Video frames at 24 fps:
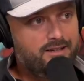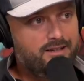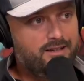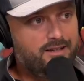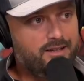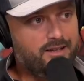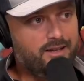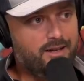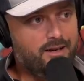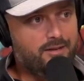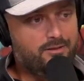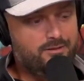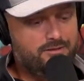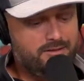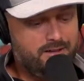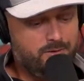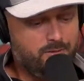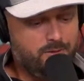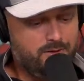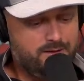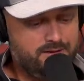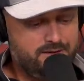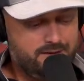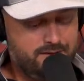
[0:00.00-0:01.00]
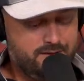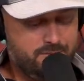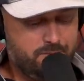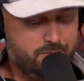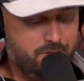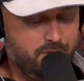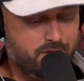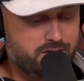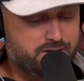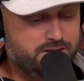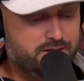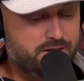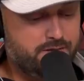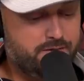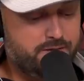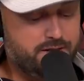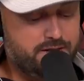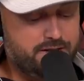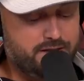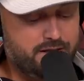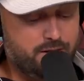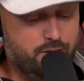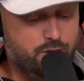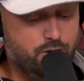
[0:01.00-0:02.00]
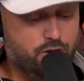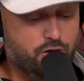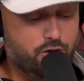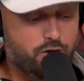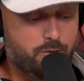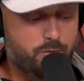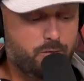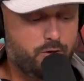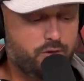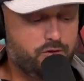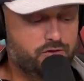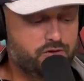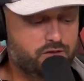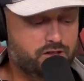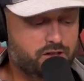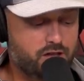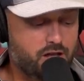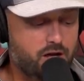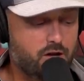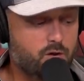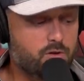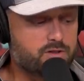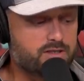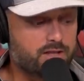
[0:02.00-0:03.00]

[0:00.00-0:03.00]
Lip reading: you know, they went and bought stuff. They're like, you're going to move slow.